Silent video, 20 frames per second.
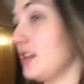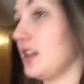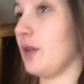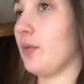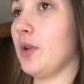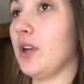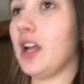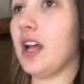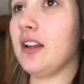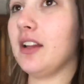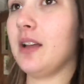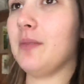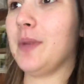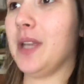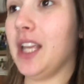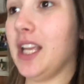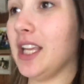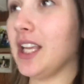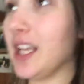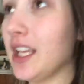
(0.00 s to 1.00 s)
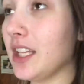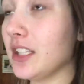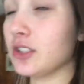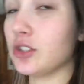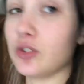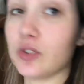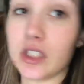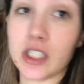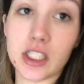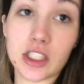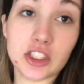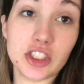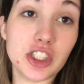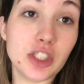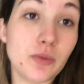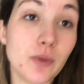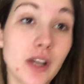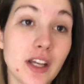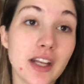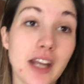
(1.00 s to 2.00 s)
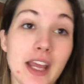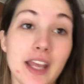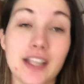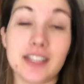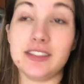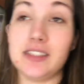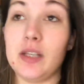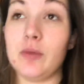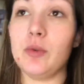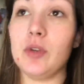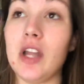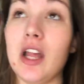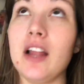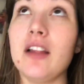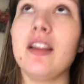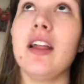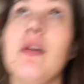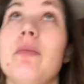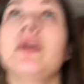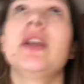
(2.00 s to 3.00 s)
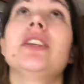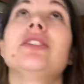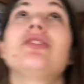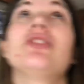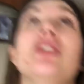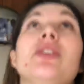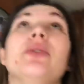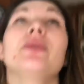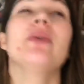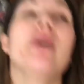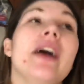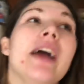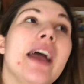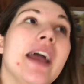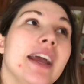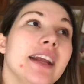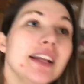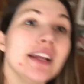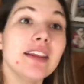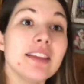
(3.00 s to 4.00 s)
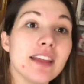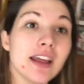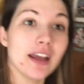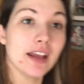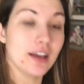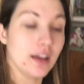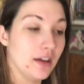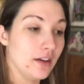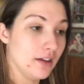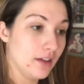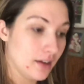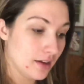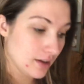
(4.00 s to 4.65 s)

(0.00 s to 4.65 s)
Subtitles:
They would not let me eat, drink, chew on ice. They would not let me do anything.